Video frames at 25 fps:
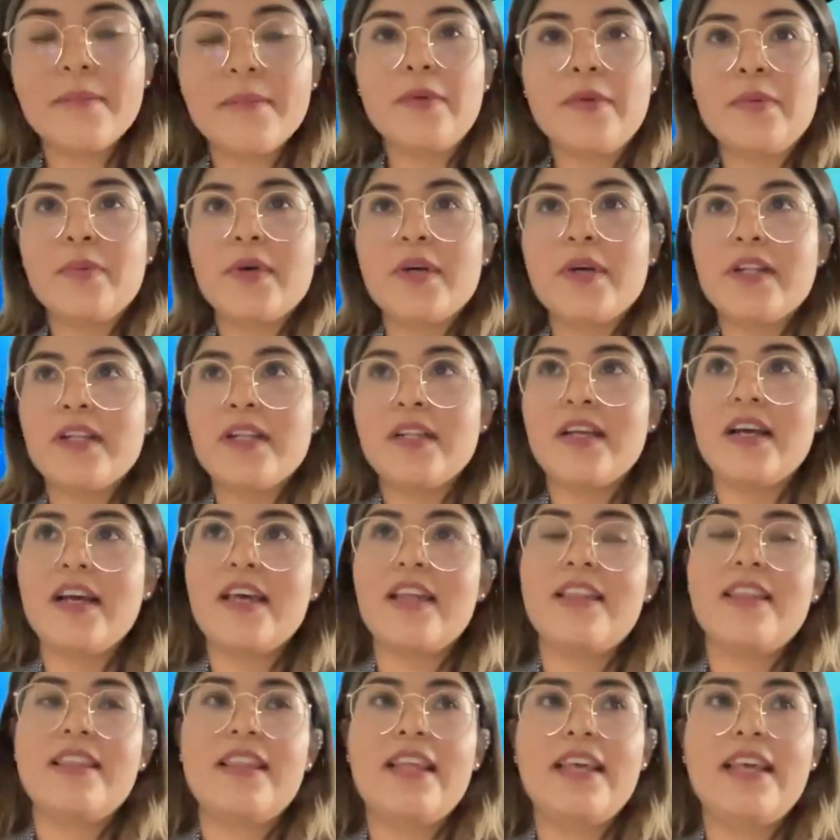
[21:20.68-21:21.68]
Well, I
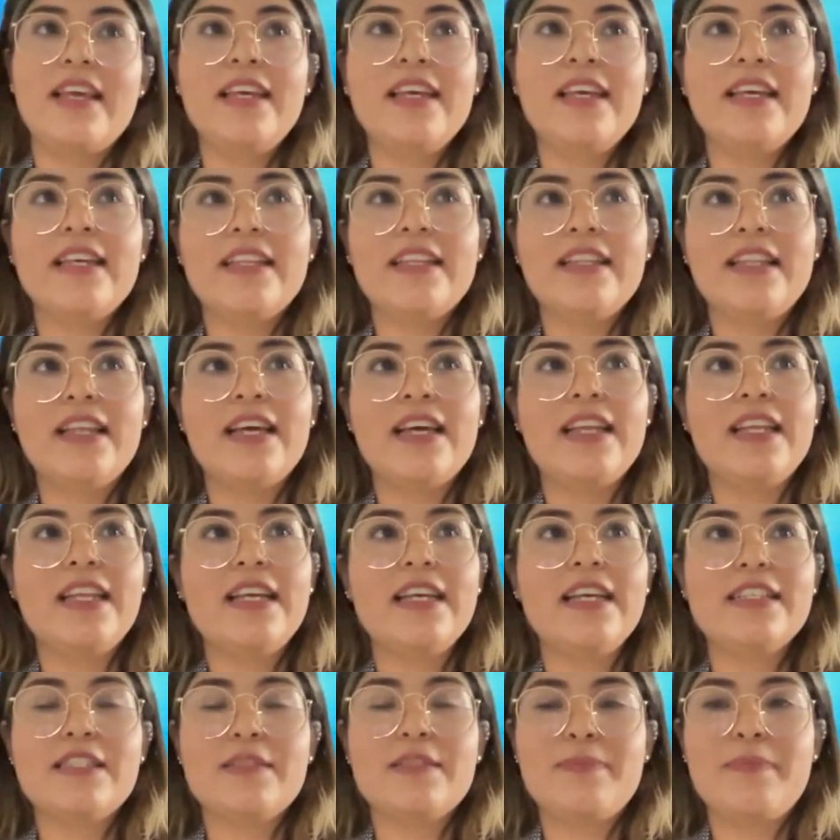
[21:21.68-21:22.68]
think that it
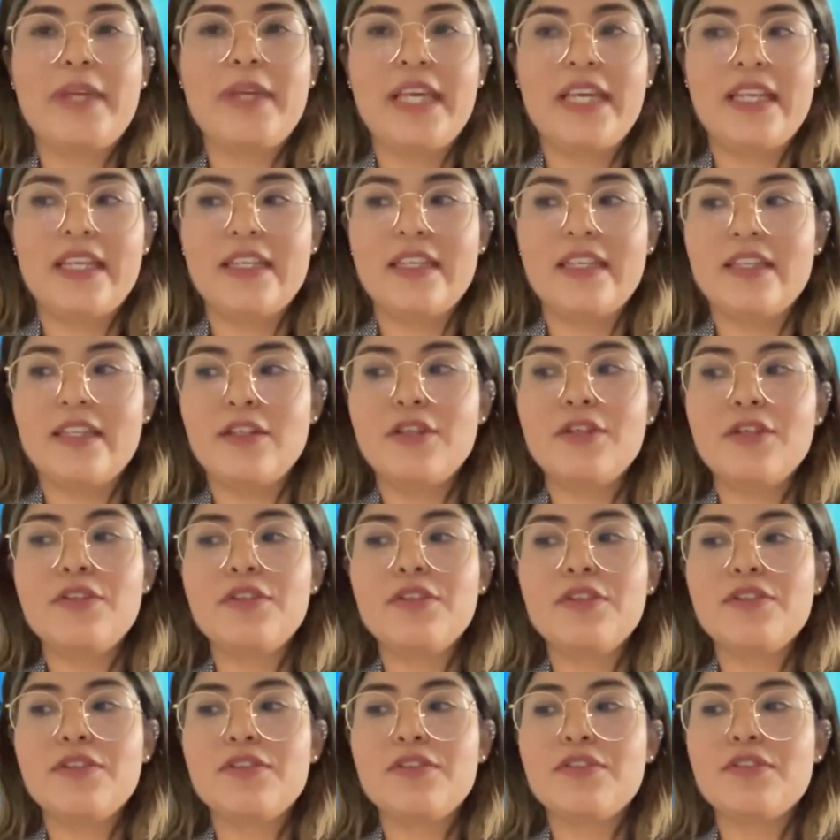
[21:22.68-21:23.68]
has been
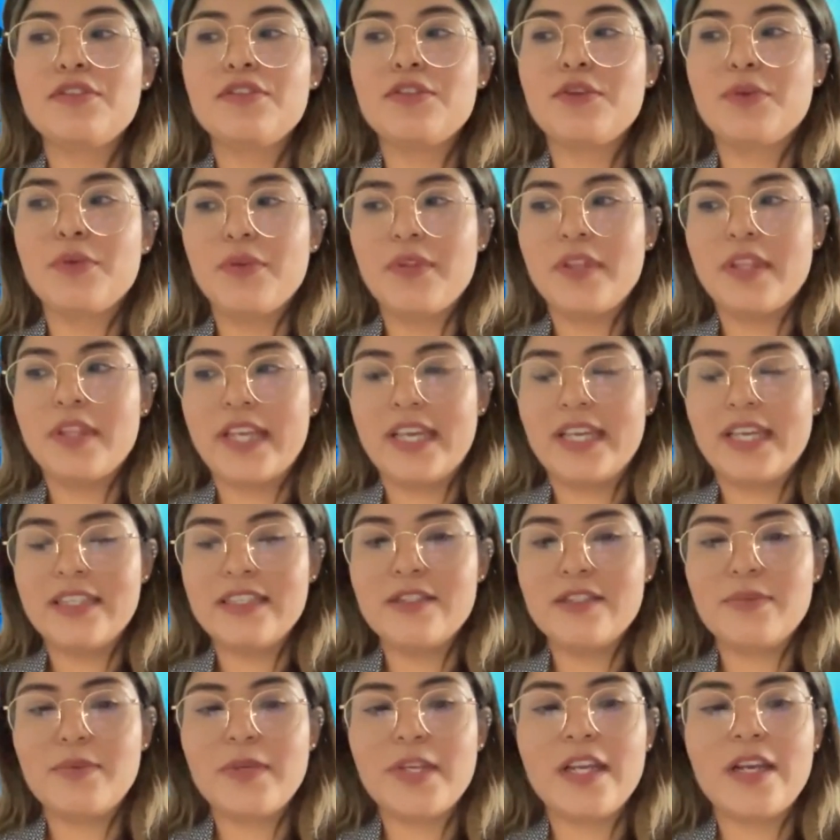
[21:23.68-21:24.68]
two
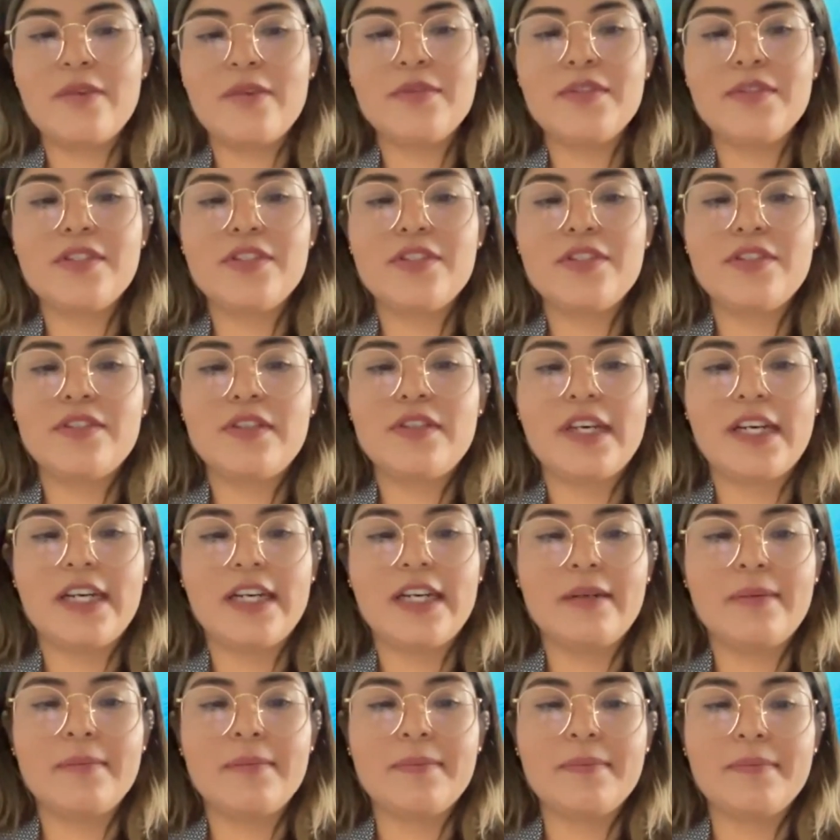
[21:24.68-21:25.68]
things. When I was
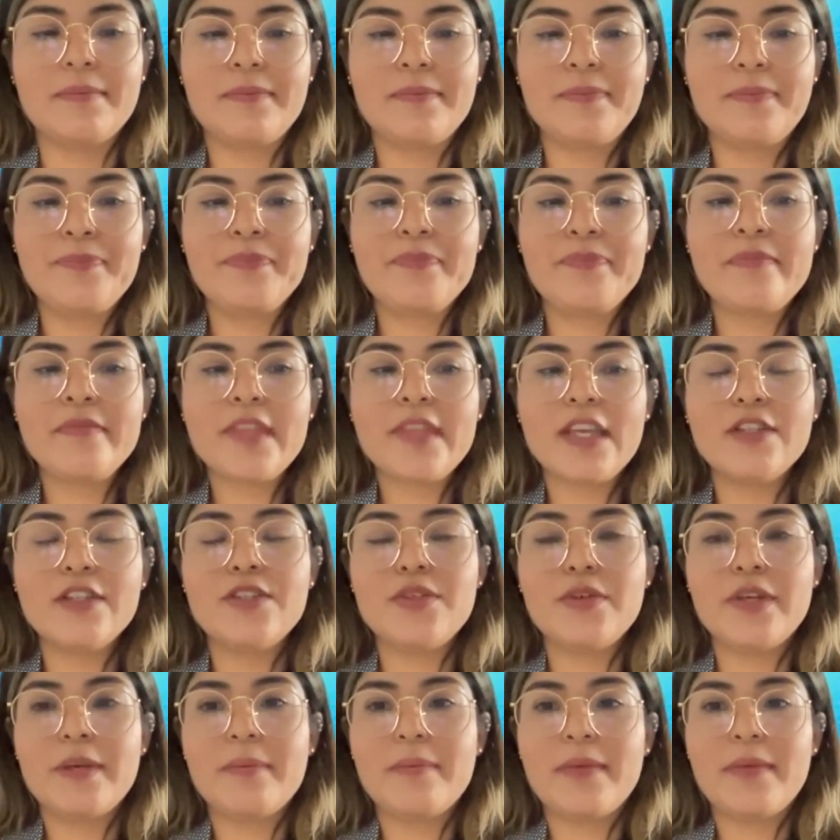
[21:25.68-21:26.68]

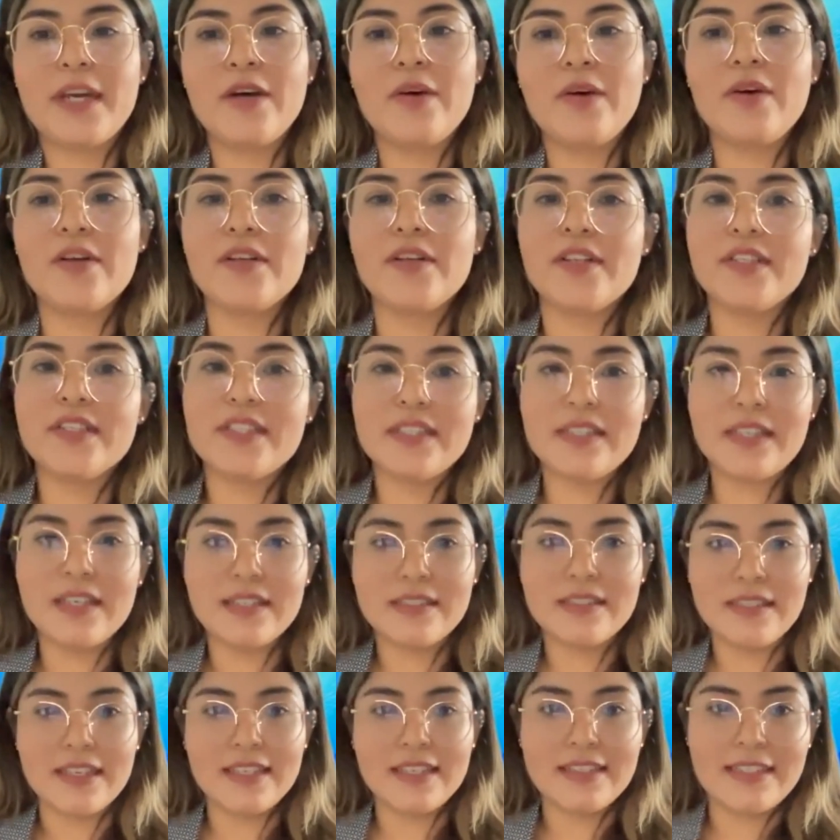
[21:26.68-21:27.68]
doing my honors,
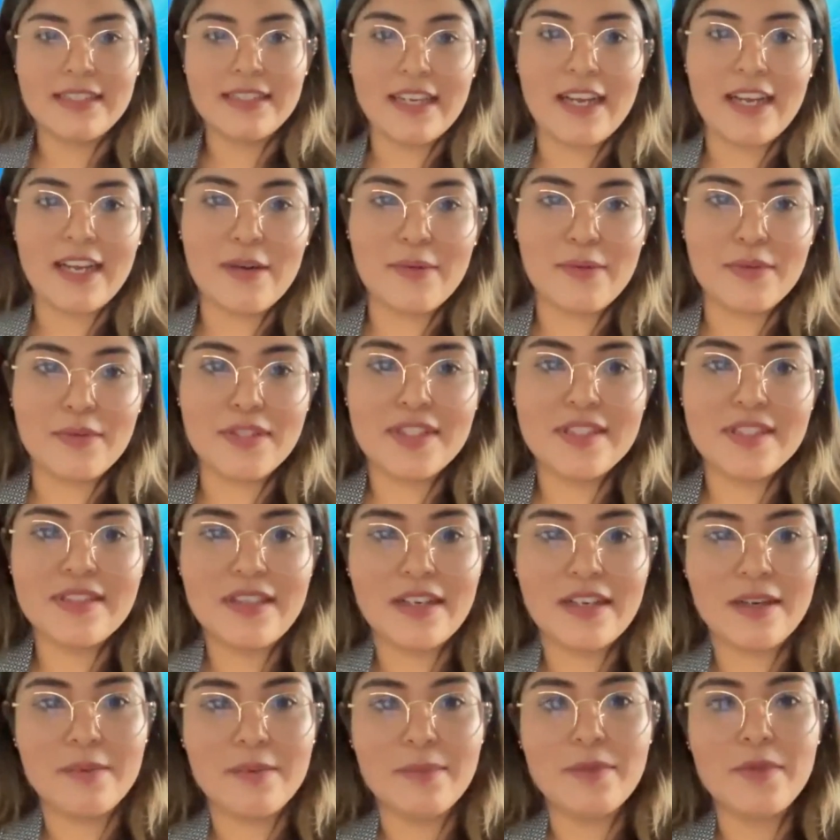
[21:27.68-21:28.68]
as I said, I was
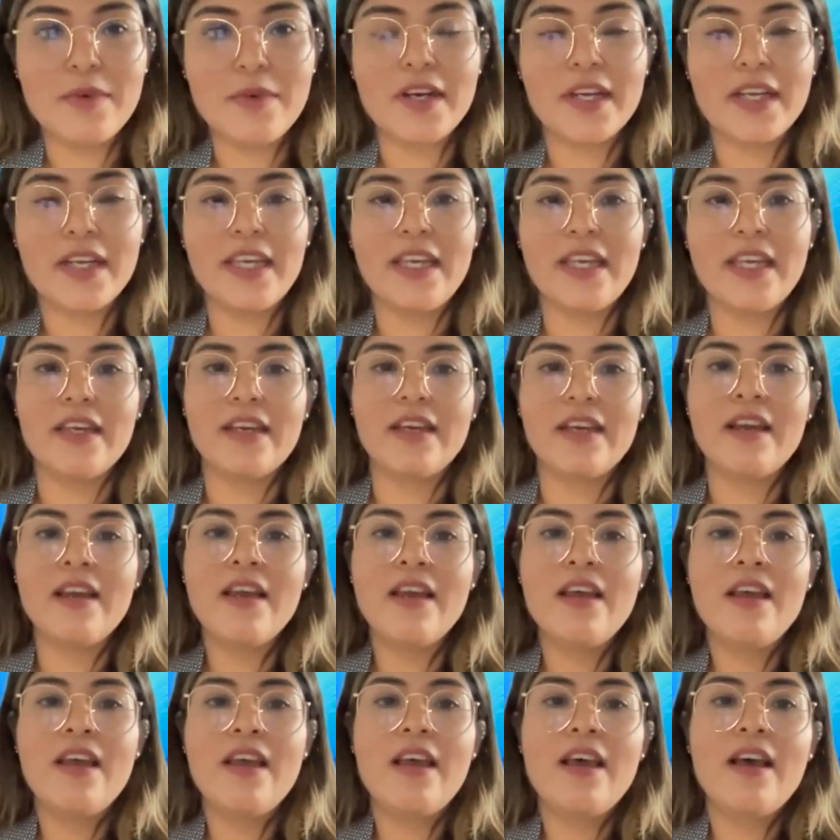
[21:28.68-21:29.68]
working
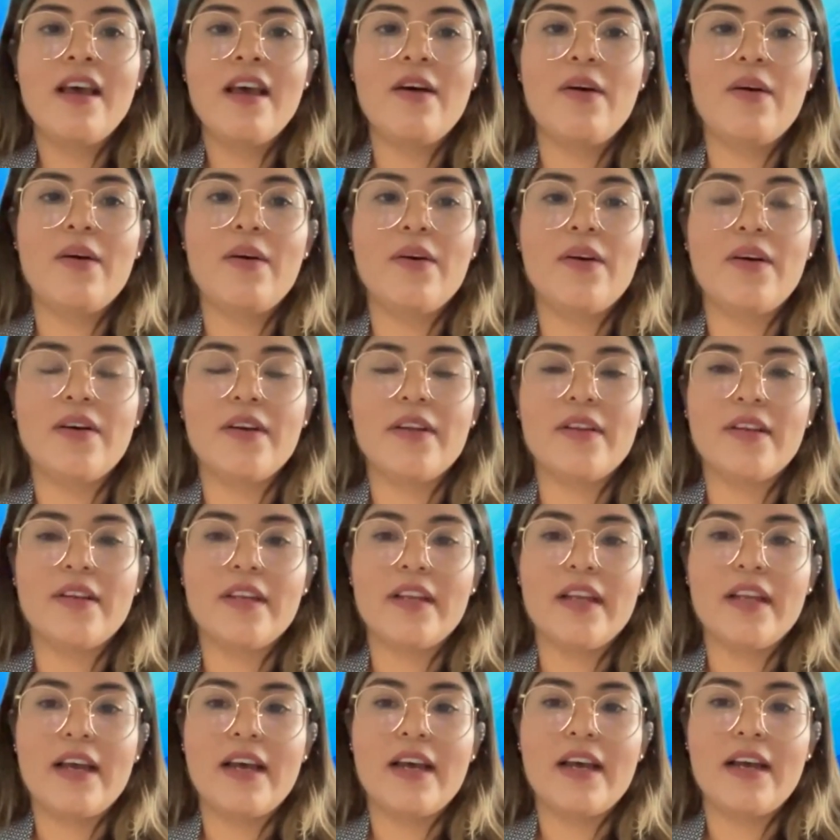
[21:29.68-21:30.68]

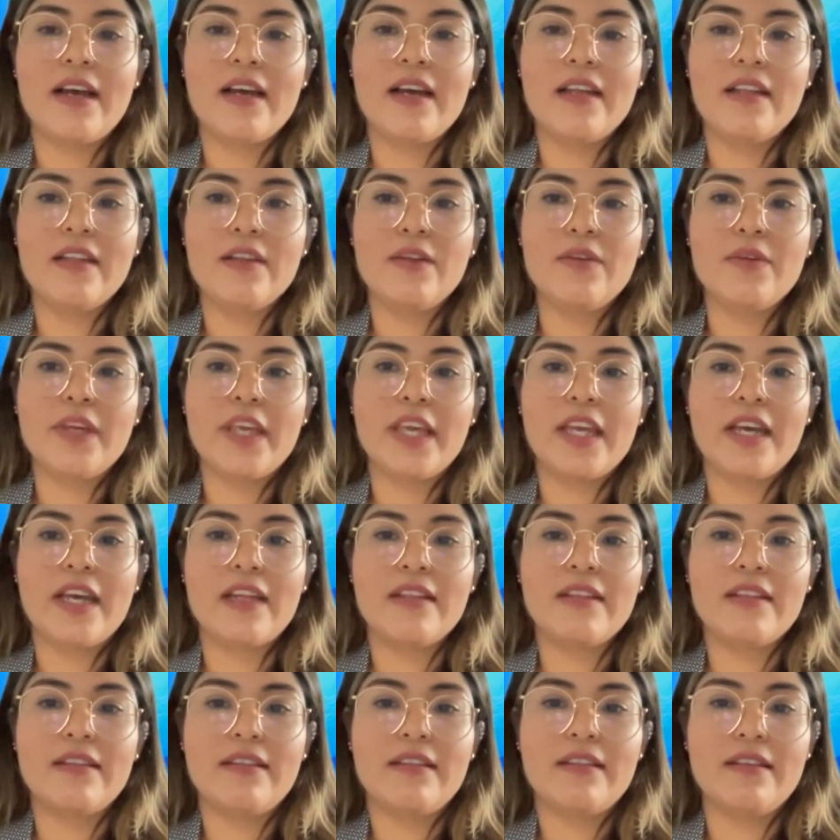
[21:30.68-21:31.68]
on looking
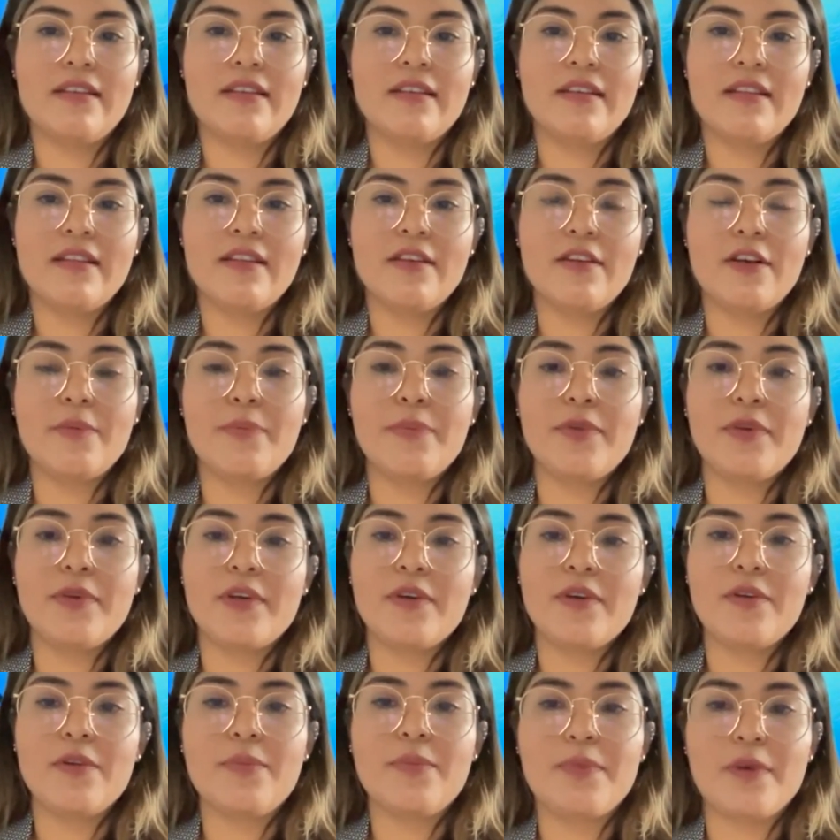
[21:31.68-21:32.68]
at the
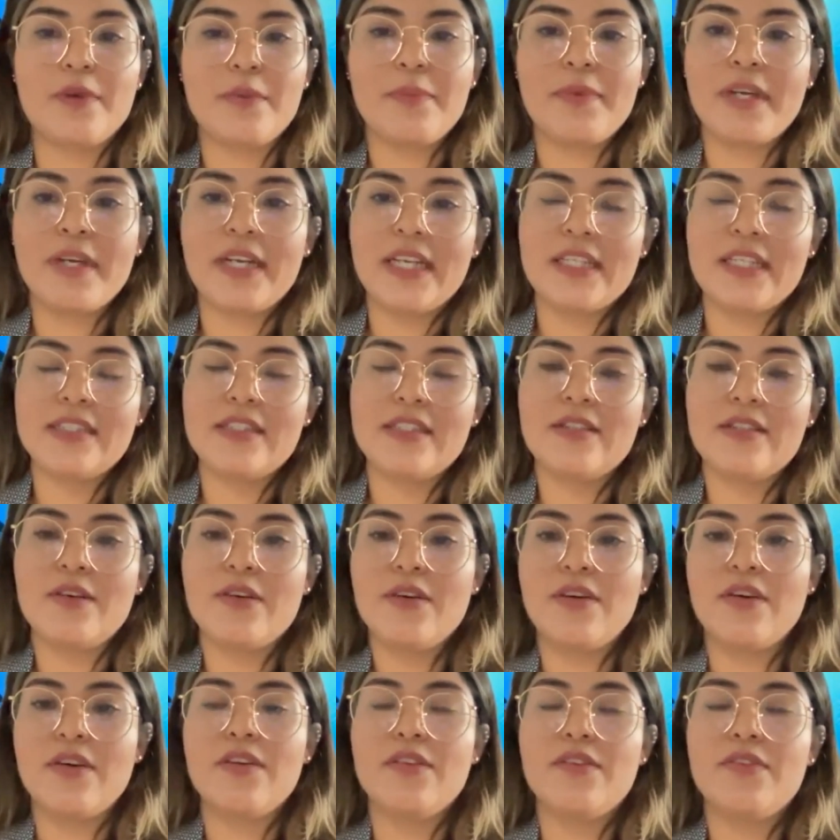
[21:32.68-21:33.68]
therapeutical properties
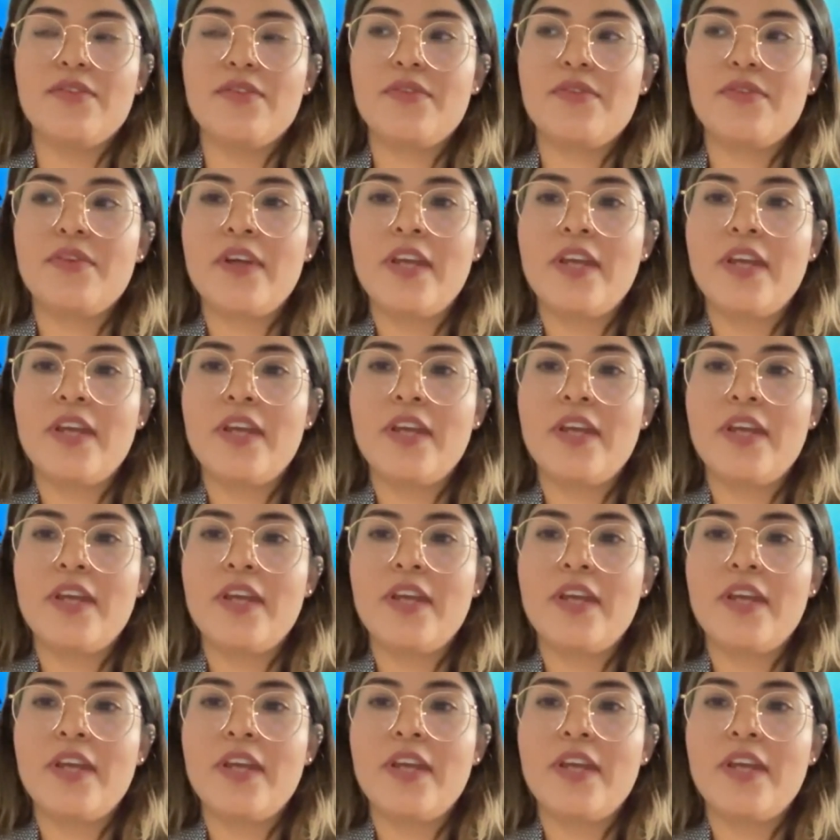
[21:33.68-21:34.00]
of